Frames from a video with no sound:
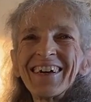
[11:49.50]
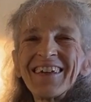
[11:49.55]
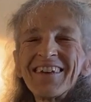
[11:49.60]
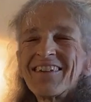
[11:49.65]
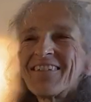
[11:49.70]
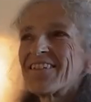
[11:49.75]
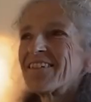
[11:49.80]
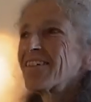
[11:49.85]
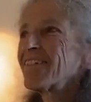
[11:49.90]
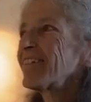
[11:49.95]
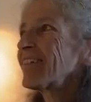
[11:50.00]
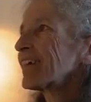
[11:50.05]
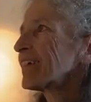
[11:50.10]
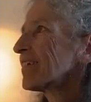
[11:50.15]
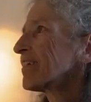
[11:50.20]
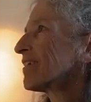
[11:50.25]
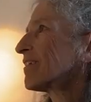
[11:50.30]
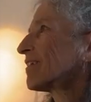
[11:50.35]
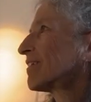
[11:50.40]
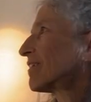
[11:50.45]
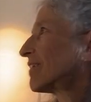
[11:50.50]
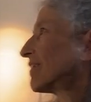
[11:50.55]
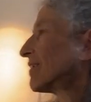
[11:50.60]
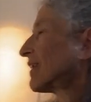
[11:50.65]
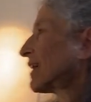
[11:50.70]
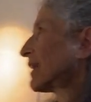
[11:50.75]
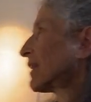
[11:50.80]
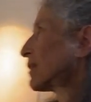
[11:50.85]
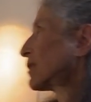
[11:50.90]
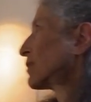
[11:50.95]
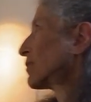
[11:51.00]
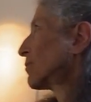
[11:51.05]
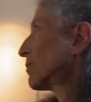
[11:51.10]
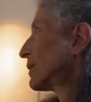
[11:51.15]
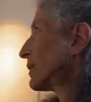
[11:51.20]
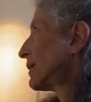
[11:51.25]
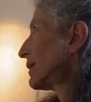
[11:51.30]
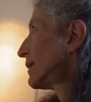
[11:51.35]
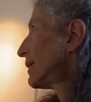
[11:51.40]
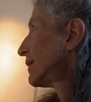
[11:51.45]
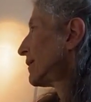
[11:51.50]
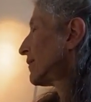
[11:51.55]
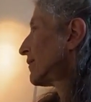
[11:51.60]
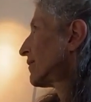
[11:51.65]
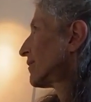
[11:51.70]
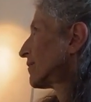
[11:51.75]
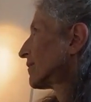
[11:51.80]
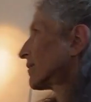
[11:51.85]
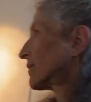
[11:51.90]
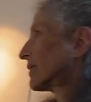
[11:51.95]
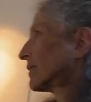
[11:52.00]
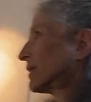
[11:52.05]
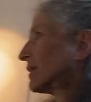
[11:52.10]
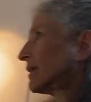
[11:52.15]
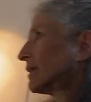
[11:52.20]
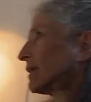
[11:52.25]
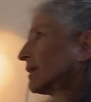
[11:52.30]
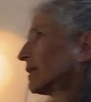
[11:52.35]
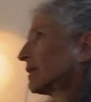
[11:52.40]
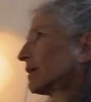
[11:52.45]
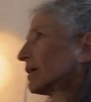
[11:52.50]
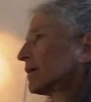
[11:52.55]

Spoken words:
So that's what it is, and